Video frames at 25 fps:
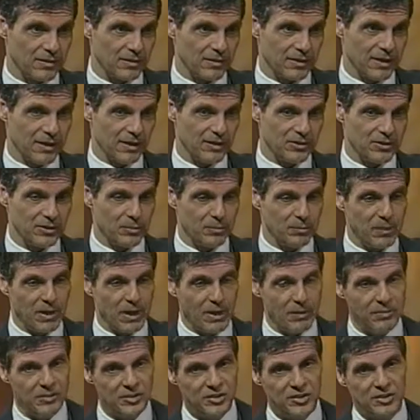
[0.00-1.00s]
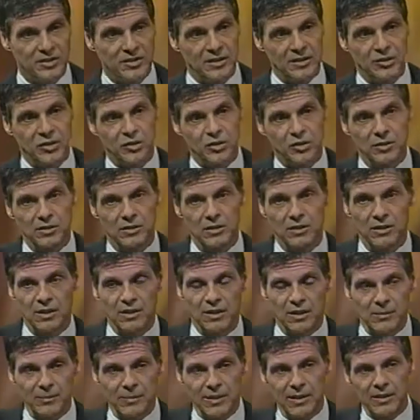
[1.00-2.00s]
Nelson, published in the Journal of
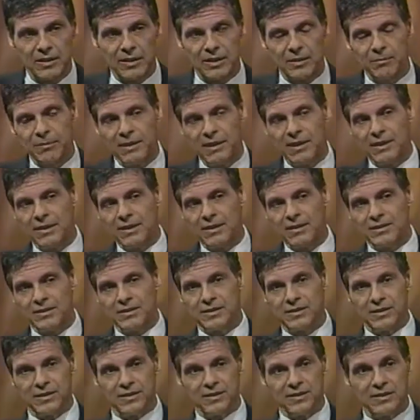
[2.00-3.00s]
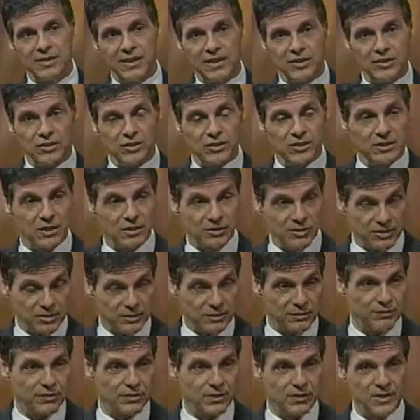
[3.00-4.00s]
the American Medical Association just a
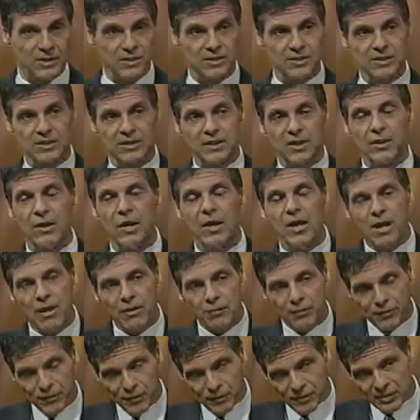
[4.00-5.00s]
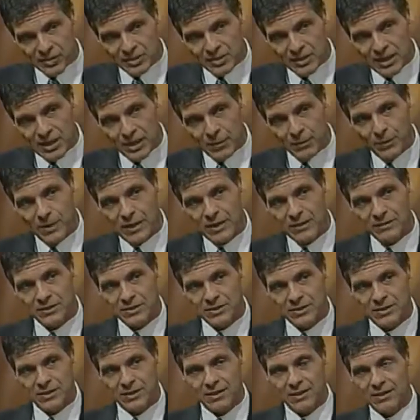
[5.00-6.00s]
few years ago. First time we ever
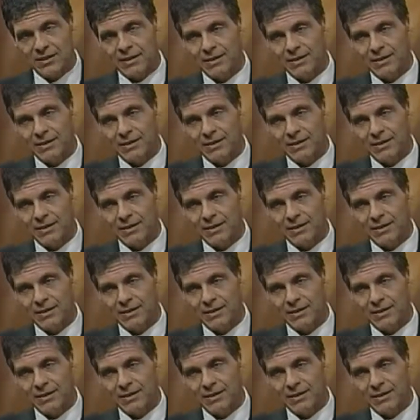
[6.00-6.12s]
saw it.